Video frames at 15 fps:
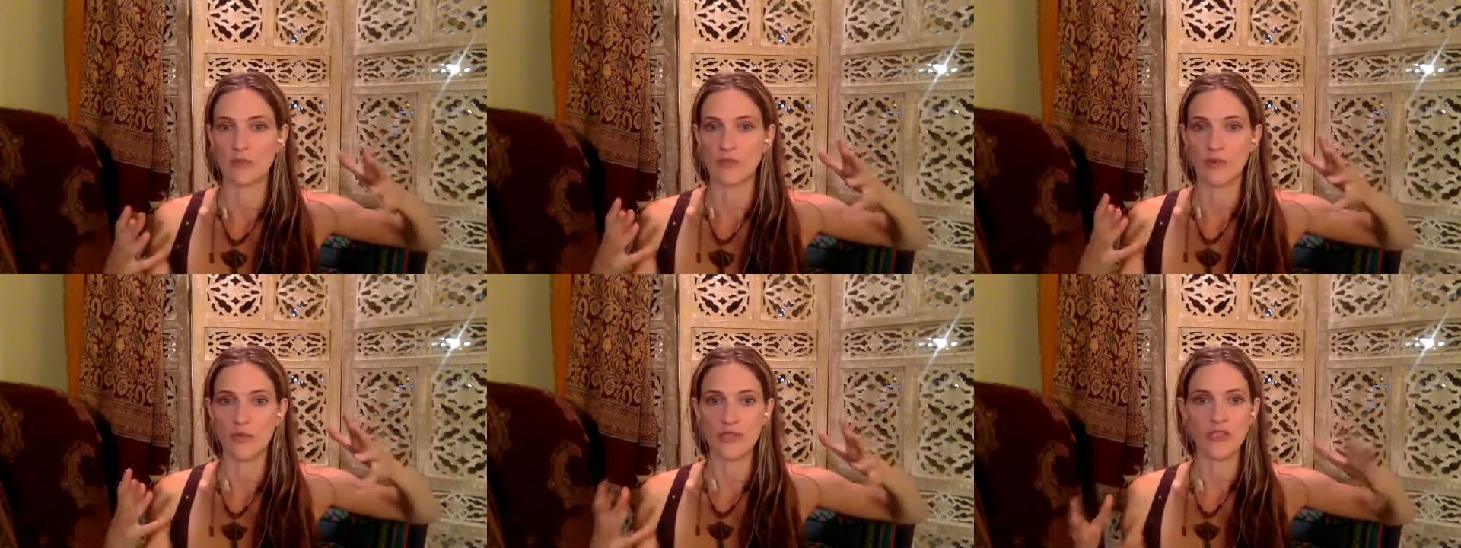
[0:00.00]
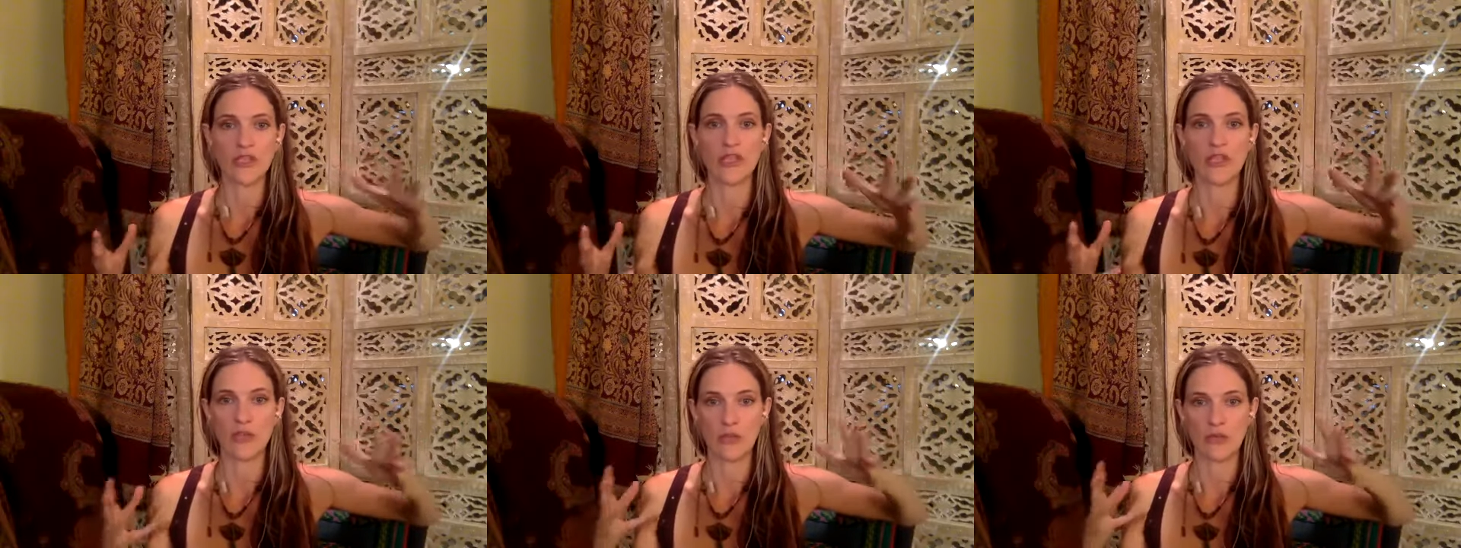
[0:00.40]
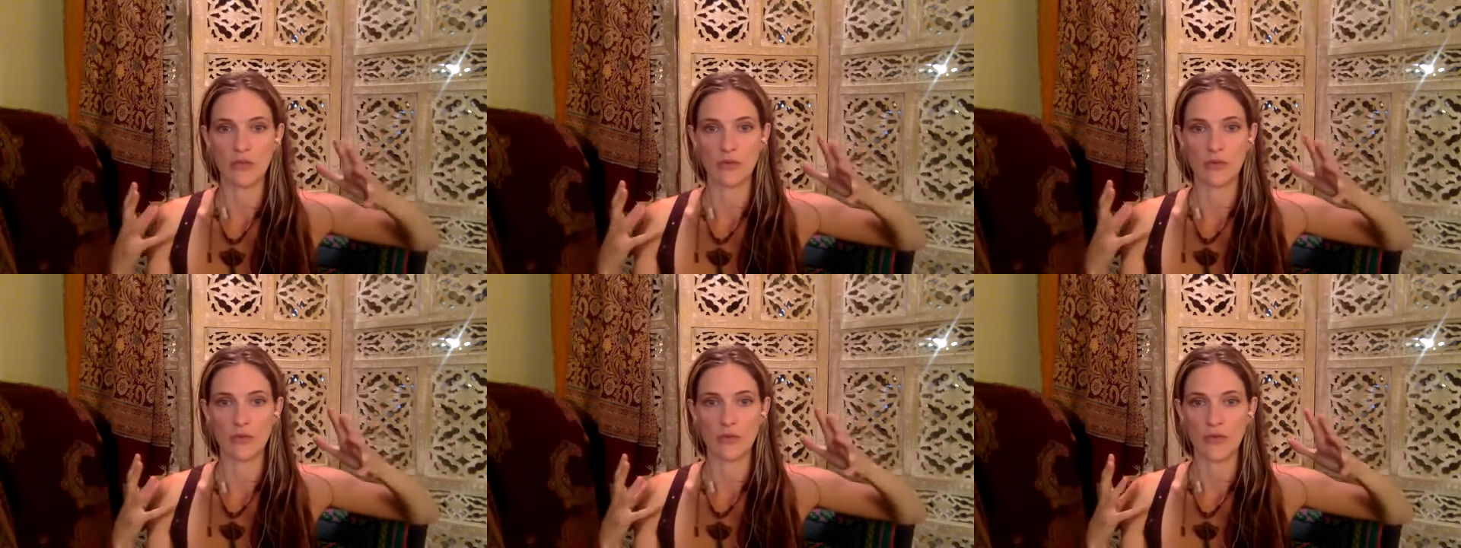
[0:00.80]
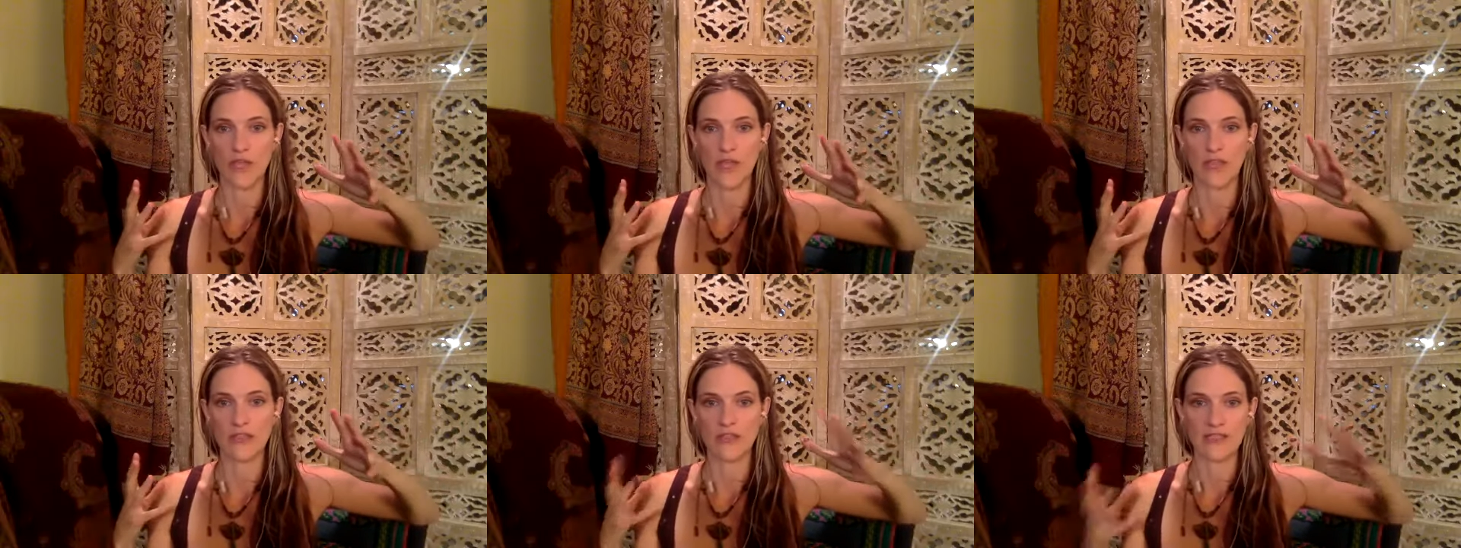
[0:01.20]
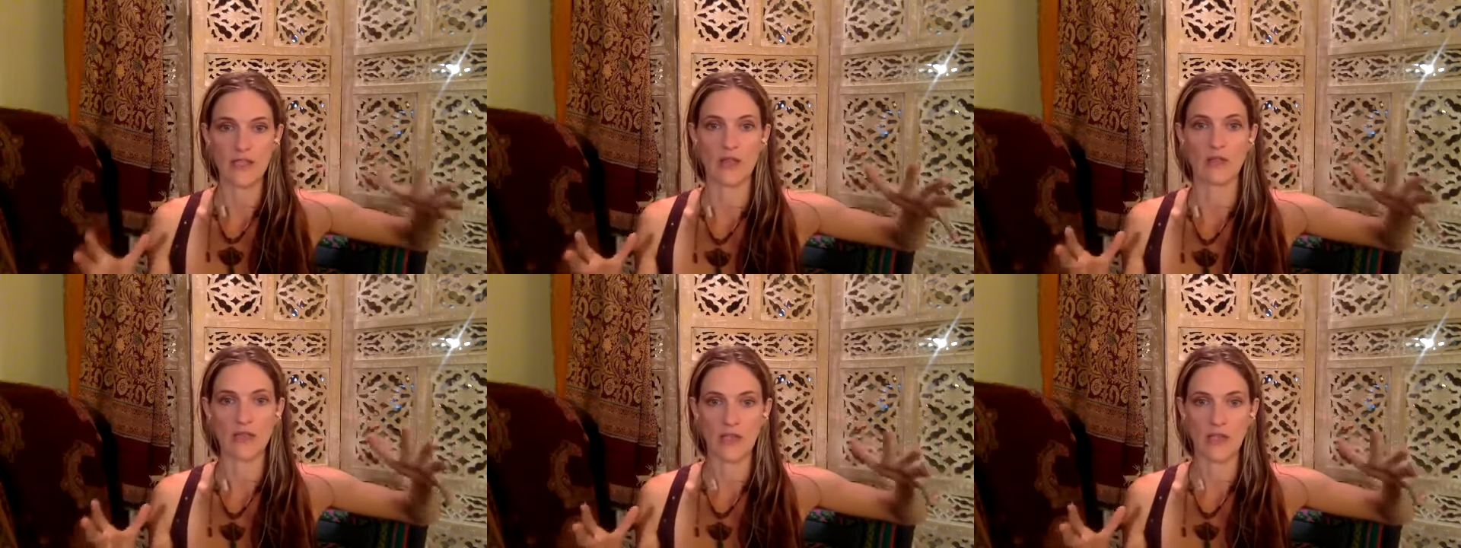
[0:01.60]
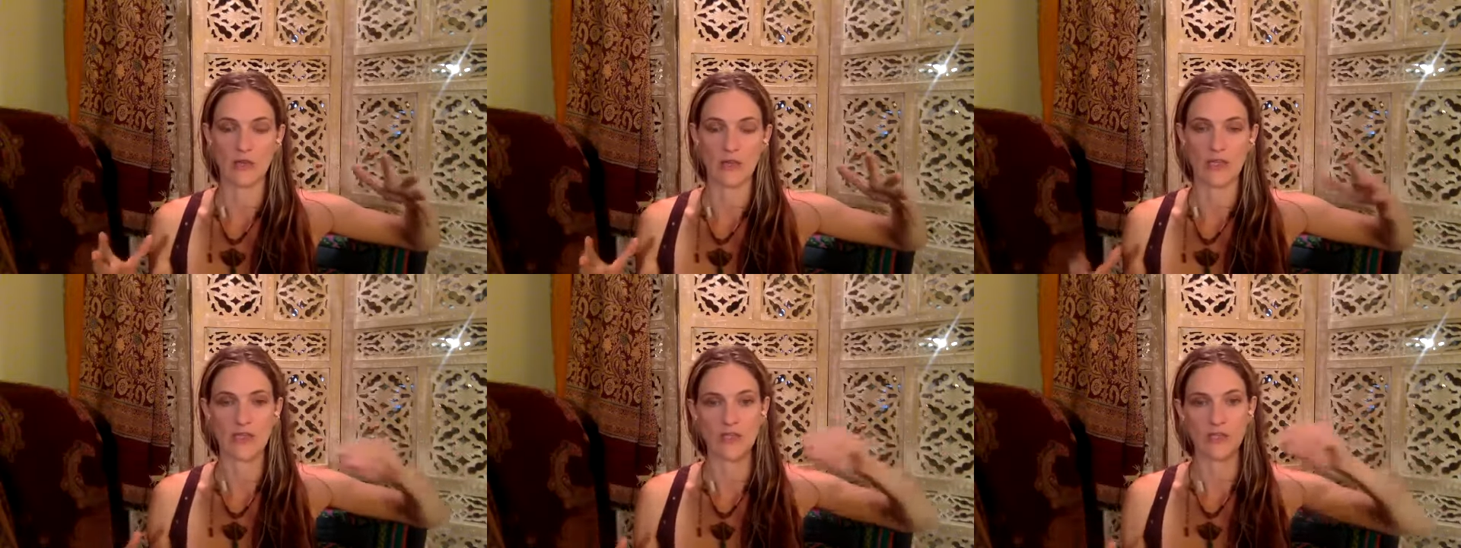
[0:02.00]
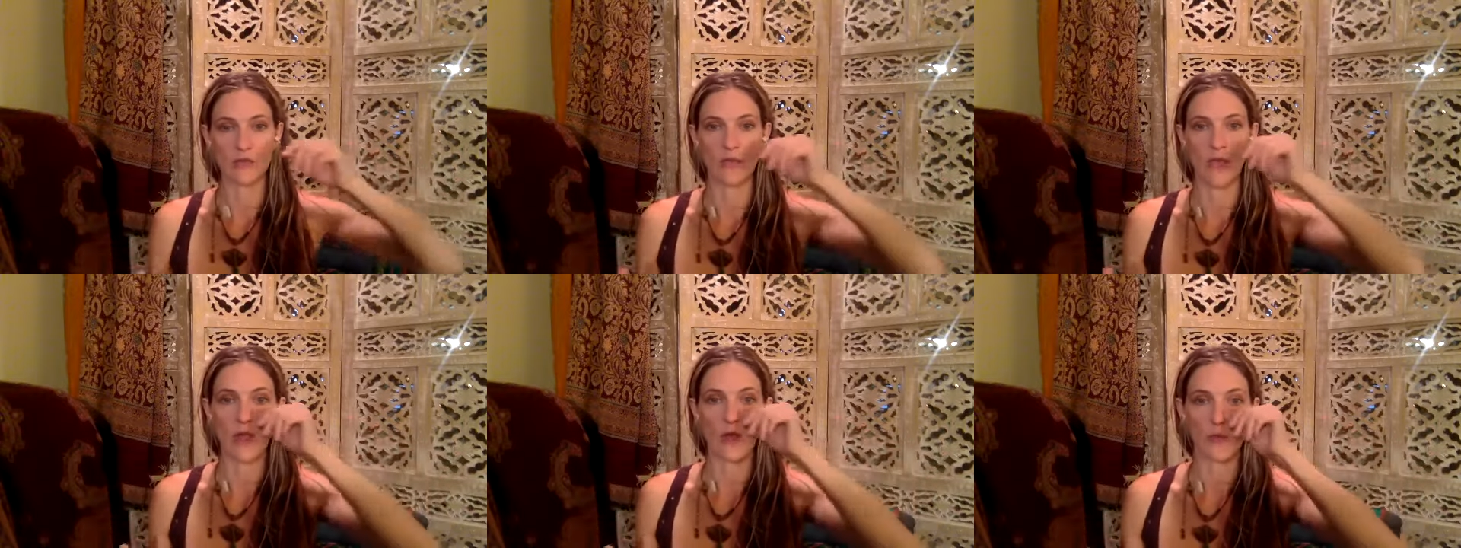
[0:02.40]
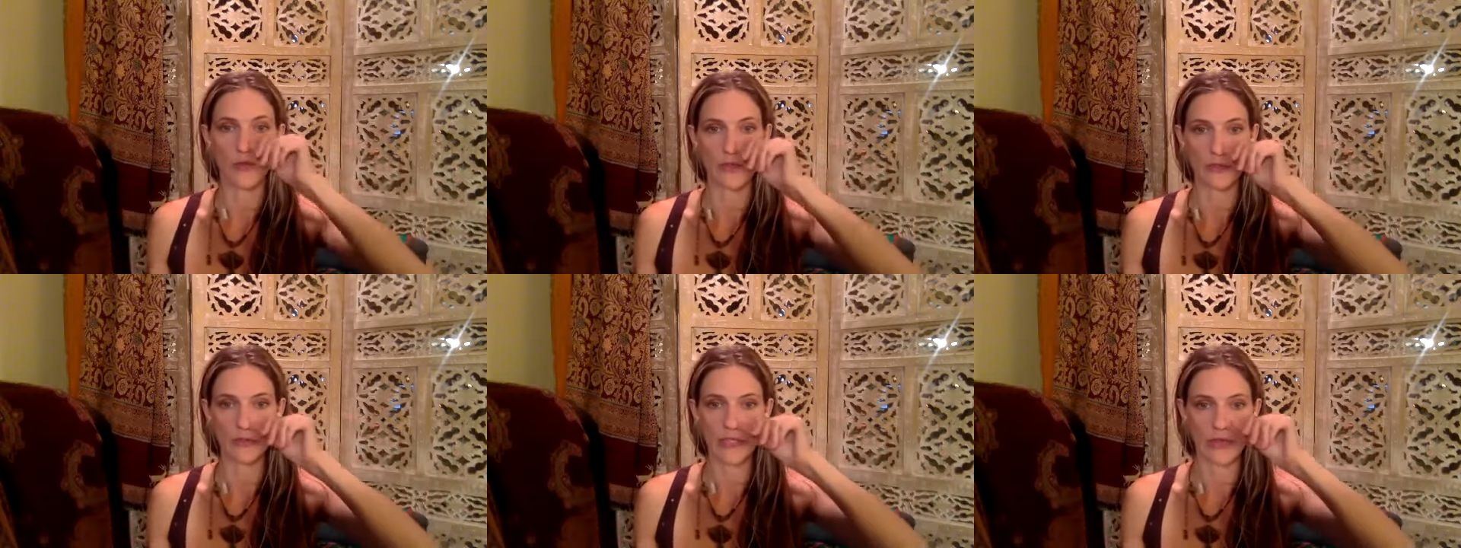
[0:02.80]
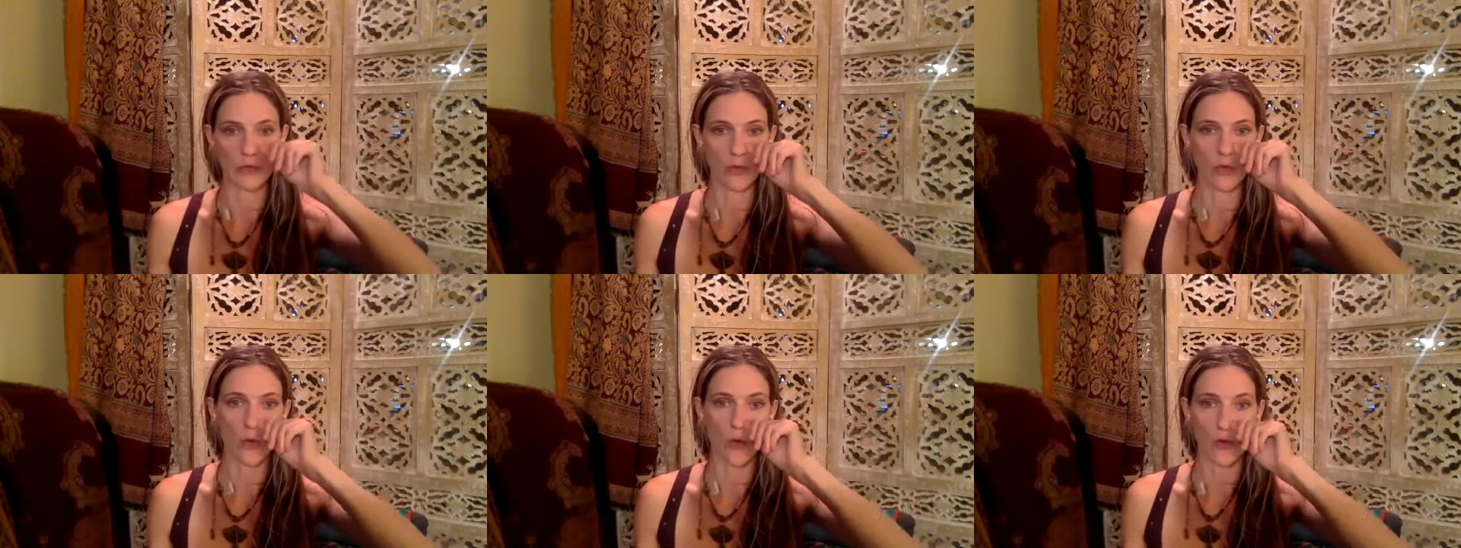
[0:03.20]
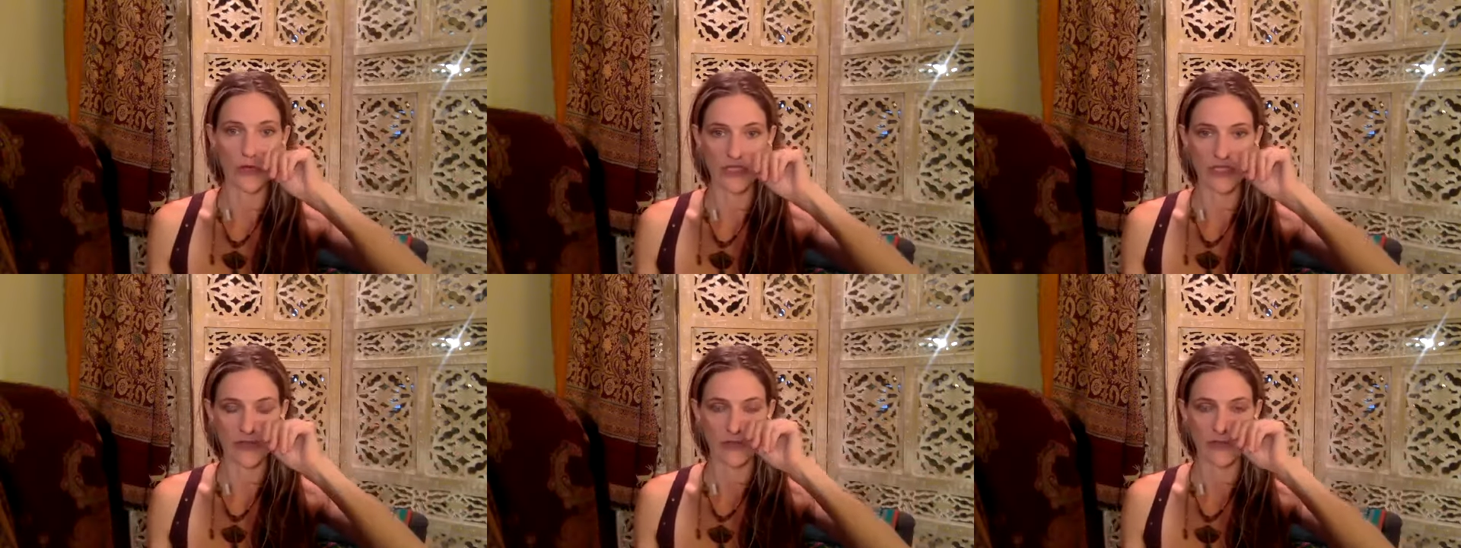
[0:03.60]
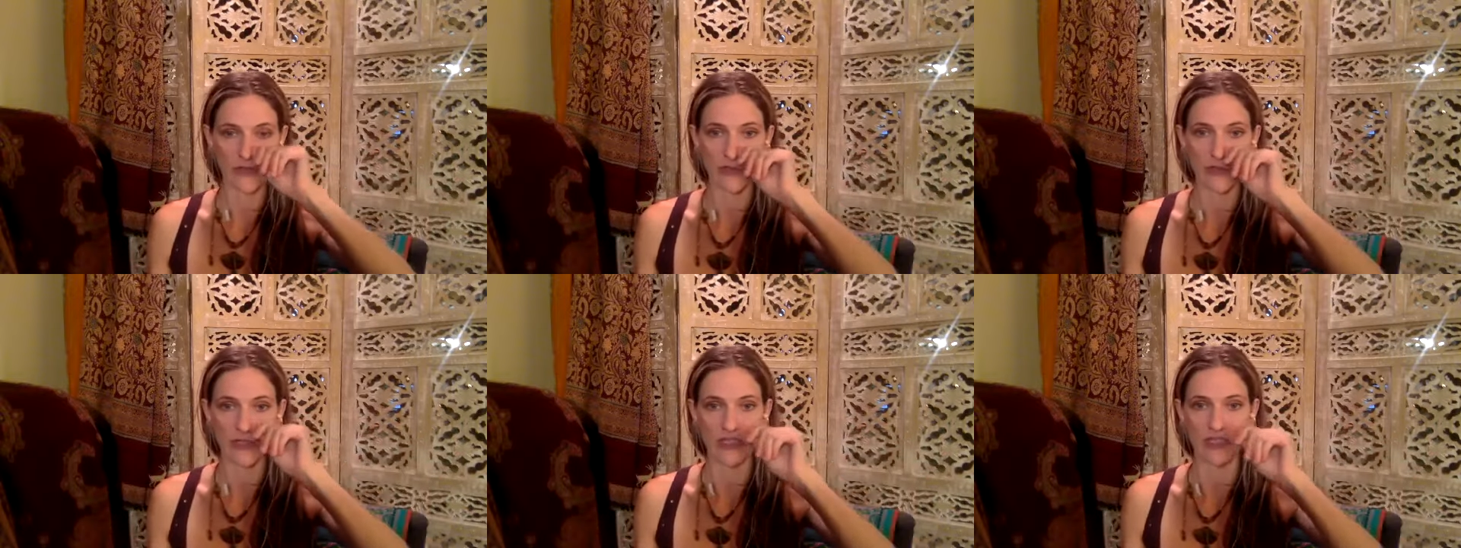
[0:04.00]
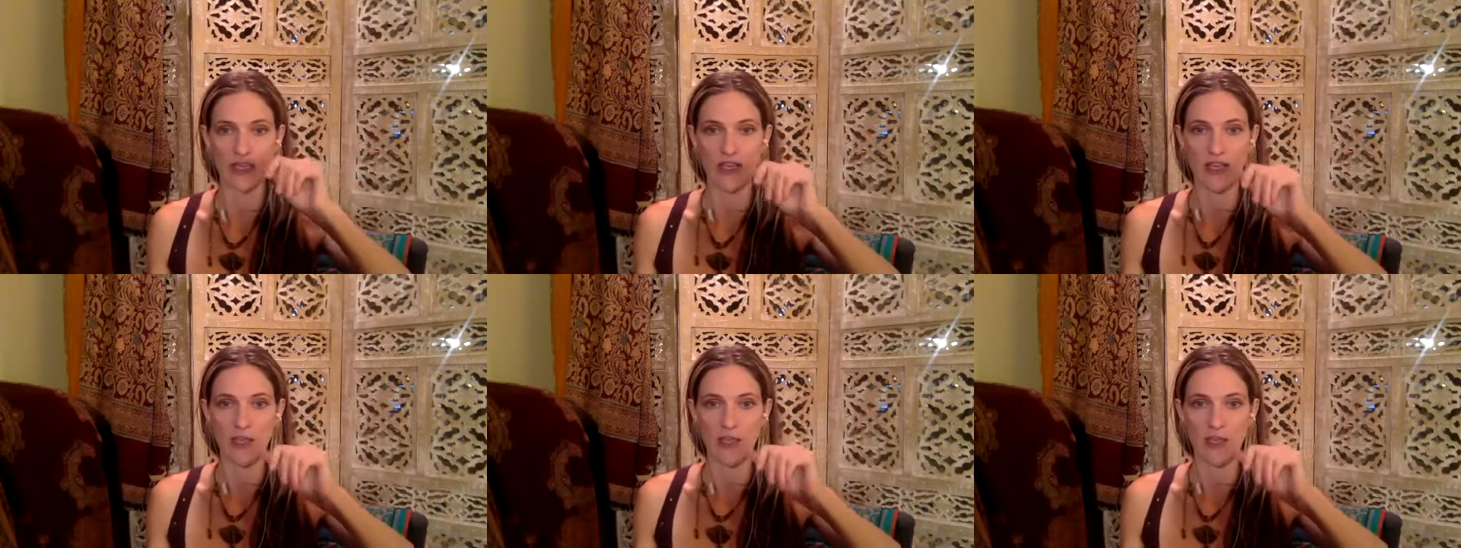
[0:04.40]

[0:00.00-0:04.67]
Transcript: pushing you and selling you into my Open Your Channel course and retreat,